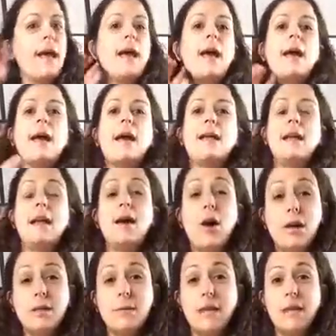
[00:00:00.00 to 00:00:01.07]
And
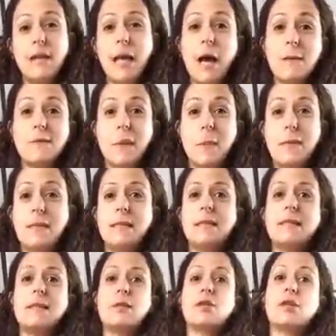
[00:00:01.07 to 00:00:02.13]
ultimately, it helps my
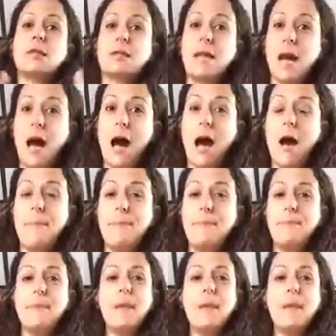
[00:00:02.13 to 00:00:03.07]
business that she is calm